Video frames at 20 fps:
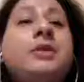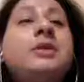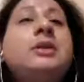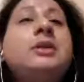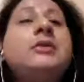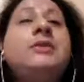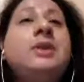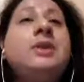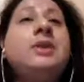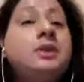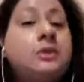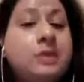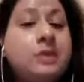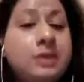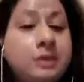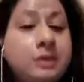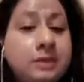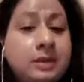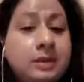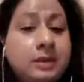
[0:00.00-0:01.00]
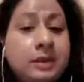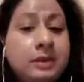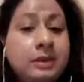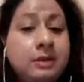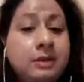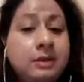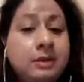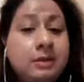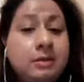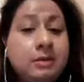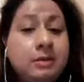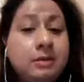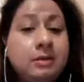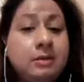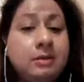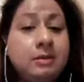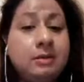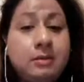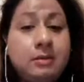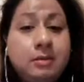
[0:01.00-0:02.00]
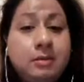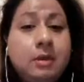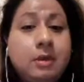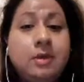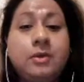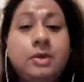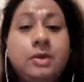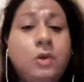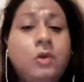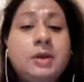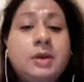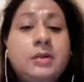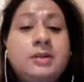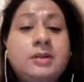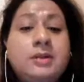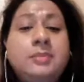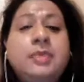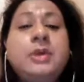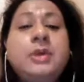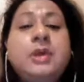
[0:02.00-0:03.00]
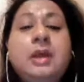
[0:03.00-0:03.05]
of interest. Of course. If